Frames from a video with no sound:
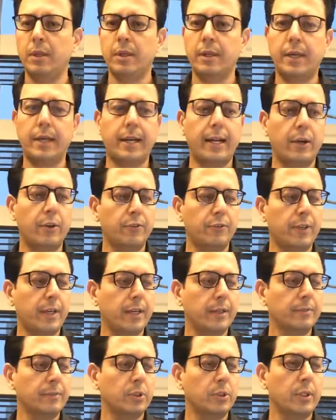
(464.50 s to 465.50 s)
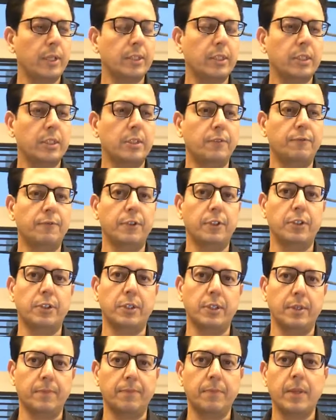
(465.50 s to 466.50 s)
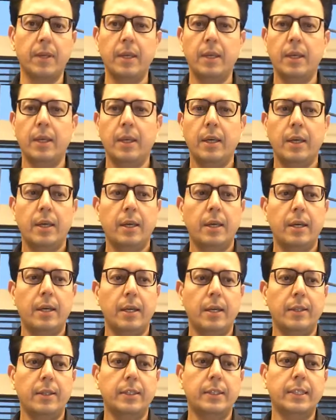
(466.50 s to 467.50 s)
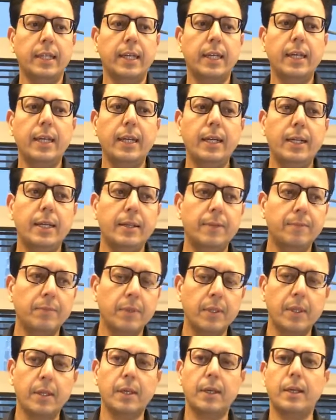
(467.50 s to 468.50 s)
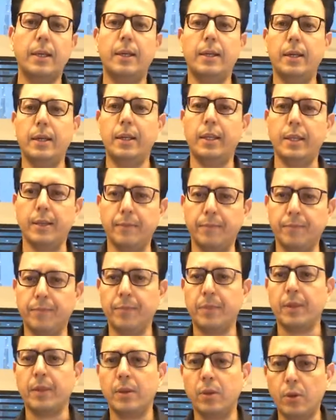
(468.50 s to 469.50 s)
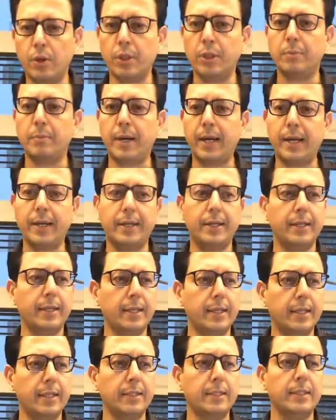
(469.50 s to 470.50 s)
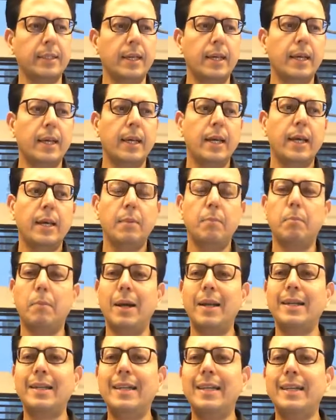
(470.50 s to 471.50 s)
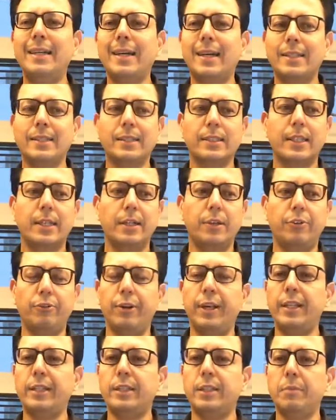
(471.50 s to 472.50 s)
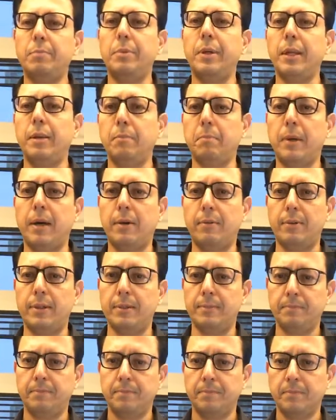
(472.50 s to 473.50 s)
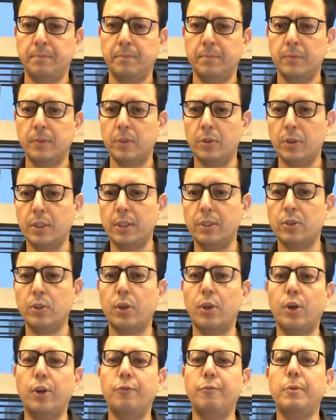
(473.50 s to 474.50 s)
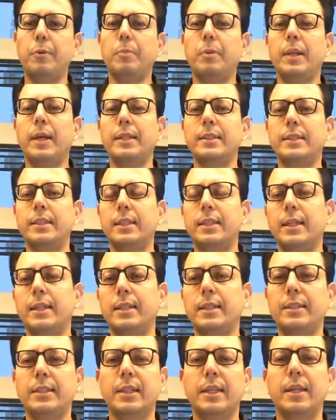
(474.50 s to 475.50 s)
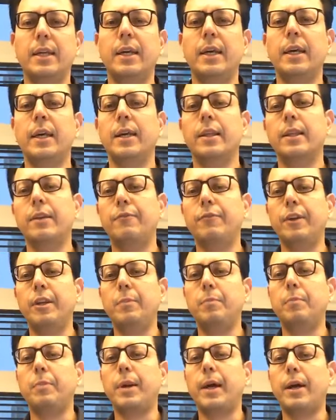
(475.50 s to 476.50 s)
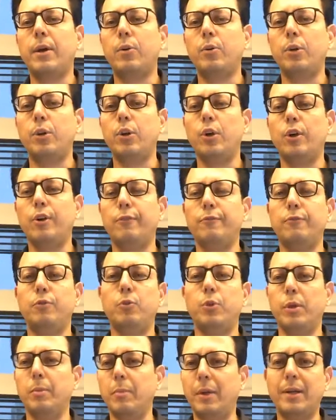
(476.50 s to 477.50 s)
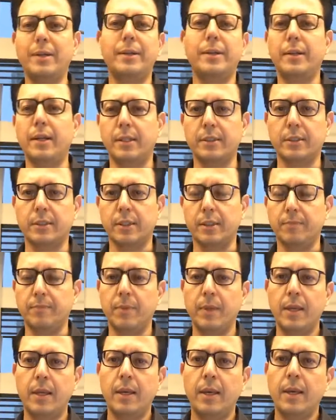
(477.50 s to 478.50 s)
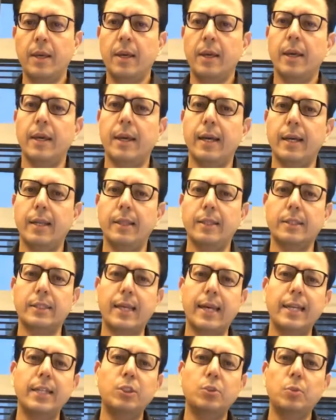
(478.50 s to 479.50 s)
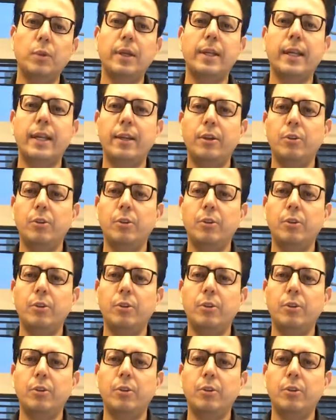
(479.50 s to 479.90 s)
get out of that. So that's the first thing. Uh, the second uh, learning on the mind is multitasking drains the brain power. Okay, so a lot of people I see that they say they're very proud of doing multitasking. Uh, the science will tell